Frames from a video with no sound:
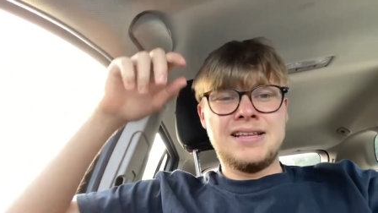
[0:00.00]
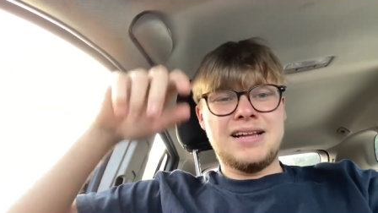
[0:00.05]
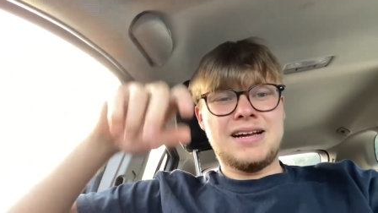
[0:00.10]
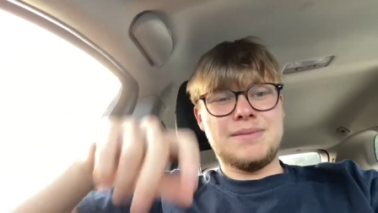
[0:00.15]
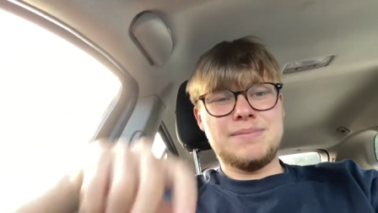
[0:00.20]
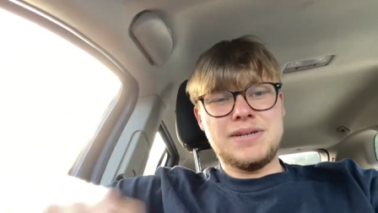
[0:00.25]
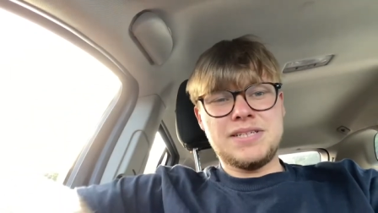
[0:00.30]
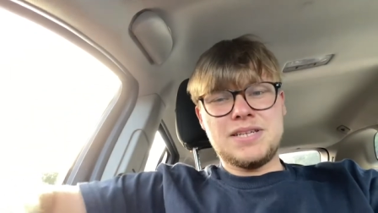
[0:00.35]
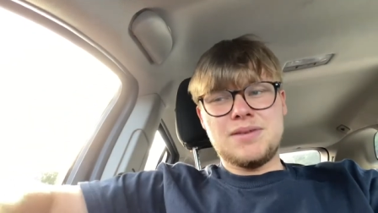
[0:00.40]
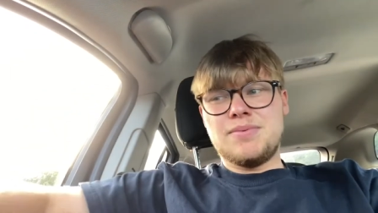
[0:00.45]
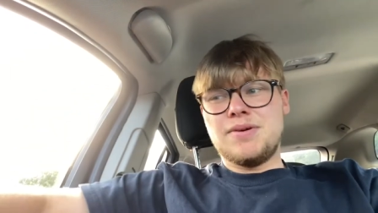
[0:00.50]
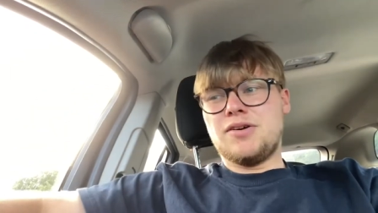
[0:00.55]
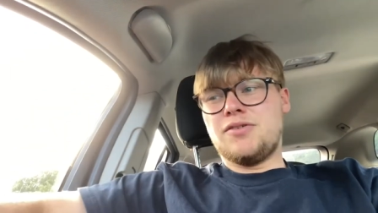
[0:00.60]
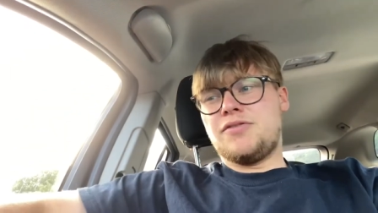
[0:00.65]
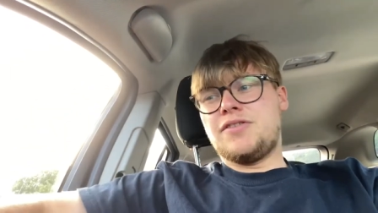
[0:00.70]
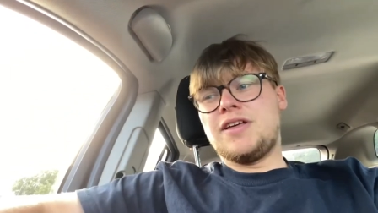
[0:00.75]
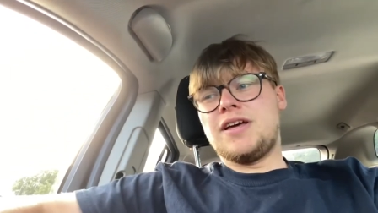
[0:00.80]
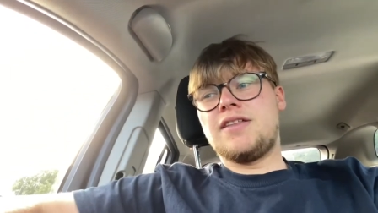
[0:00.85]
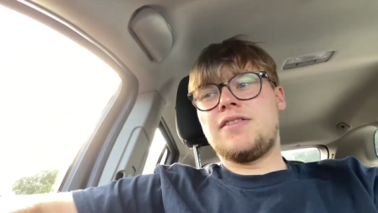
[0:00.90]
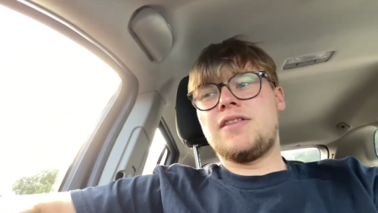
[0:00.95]
I missed a bit off
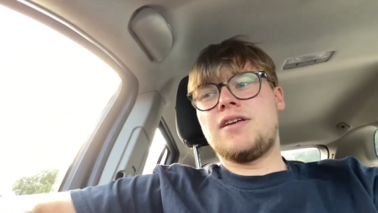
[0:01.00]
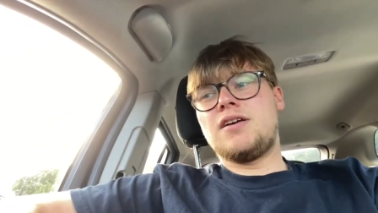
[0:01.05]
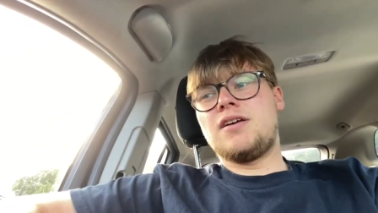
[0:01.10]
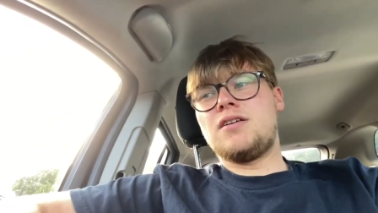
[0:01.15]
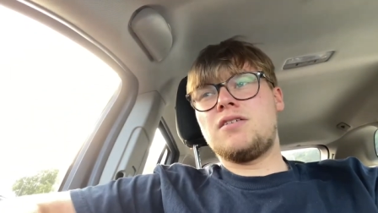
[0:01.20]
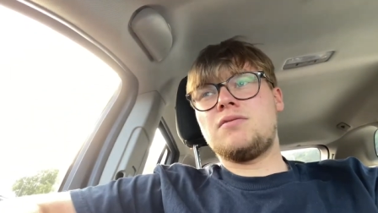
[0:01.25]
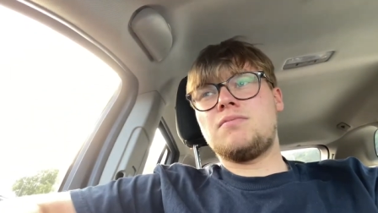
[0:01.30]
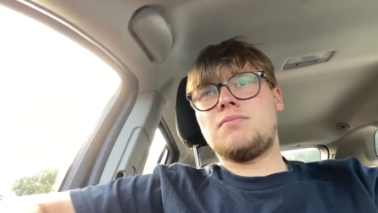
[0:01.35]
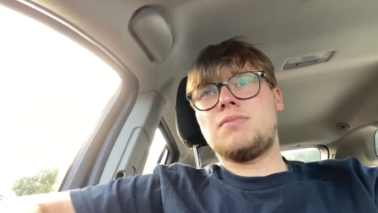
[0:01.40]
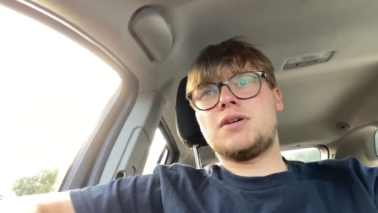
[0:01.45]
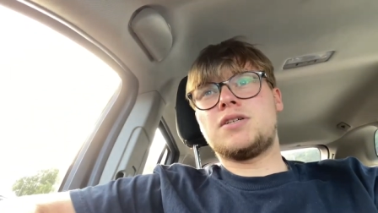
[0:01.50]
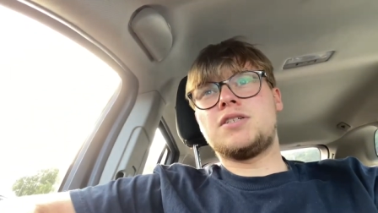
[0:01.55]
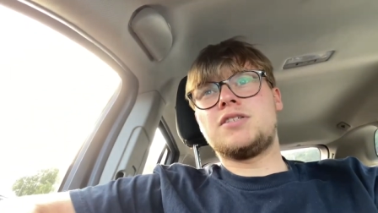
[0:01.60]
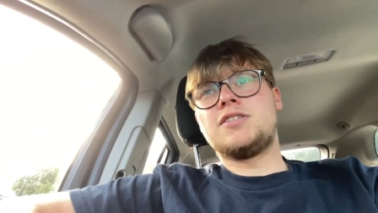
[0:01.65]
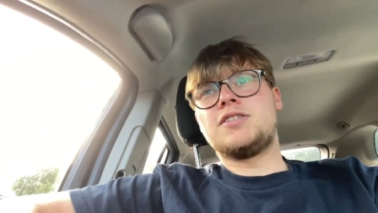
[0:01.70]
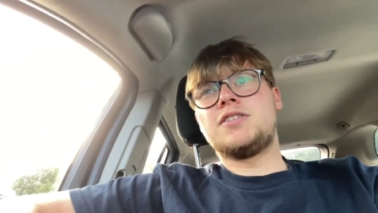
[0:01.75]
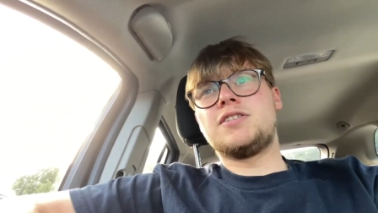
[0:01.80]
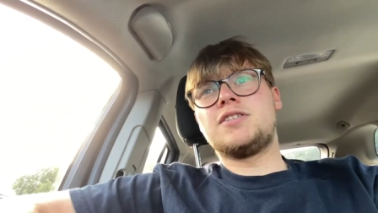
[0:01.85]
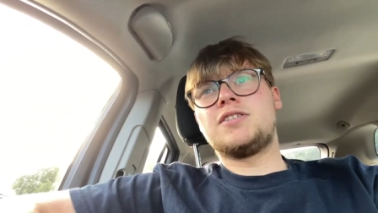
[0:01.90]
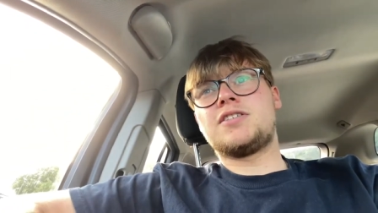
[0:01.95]
the end there
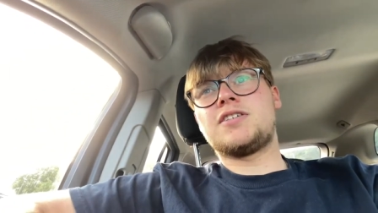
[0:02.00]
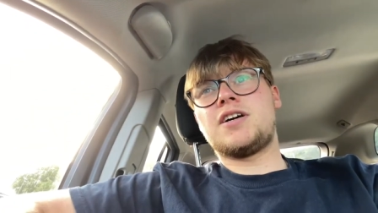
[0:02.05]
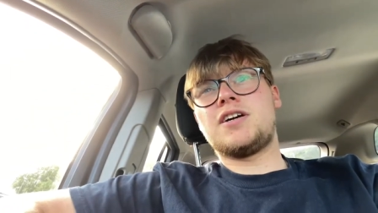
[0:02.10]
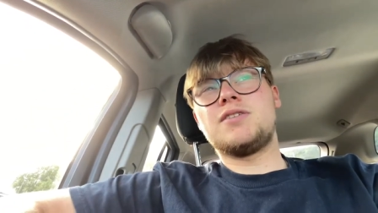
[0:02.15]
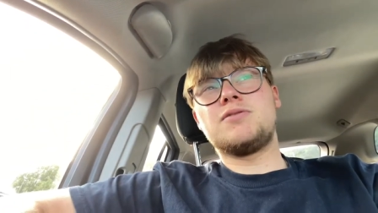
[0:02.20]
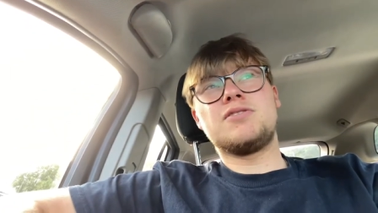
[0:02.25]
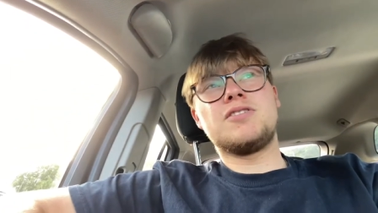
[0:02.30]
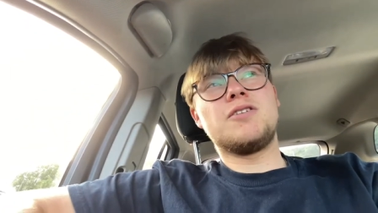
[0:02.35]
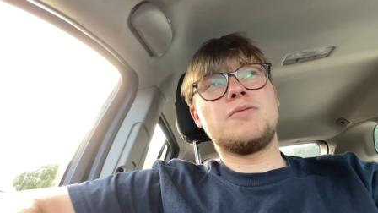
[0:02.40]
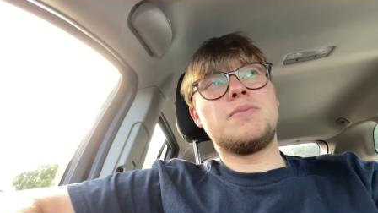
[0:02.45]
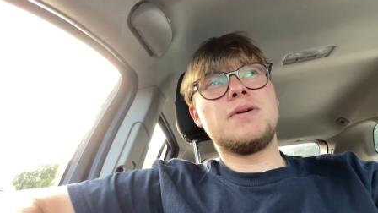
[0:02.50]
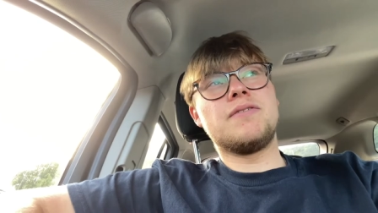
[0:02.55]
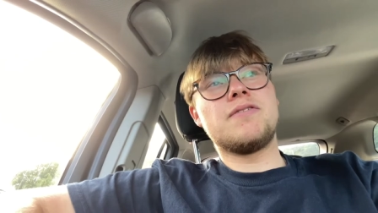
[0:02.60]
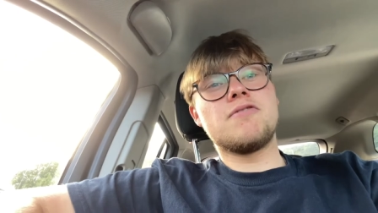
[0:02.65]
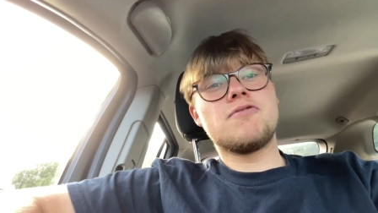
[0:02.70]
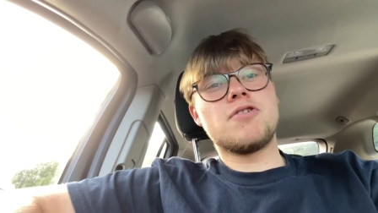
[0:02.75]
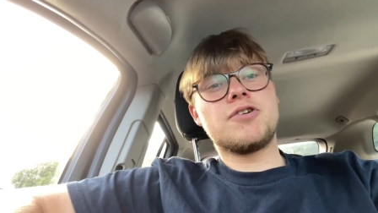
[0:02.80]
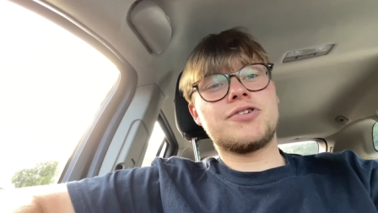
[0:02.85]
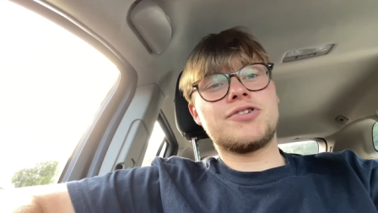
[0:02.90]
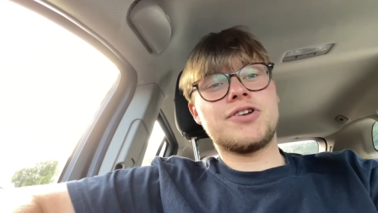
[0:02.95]
because I was in a bit of a
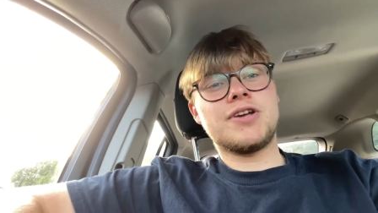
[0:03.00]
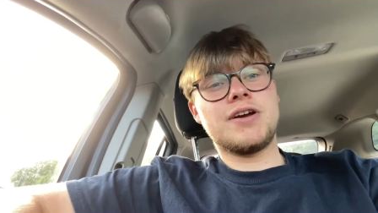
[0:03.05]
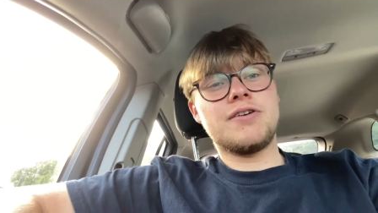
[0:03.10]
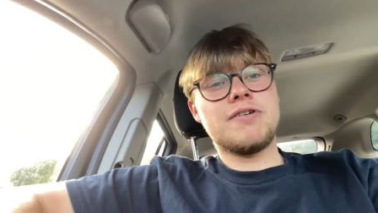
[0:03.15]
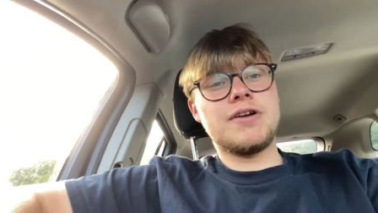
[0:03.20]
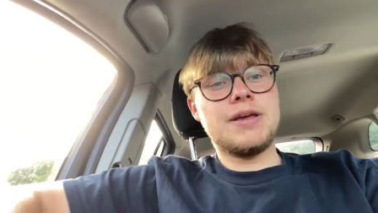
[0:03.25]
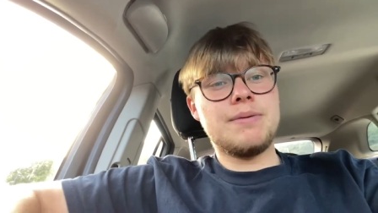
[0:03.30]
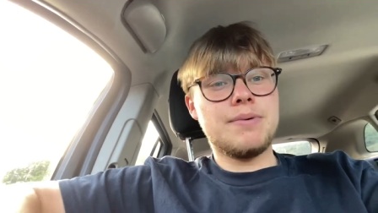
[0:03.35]
rush to get ready.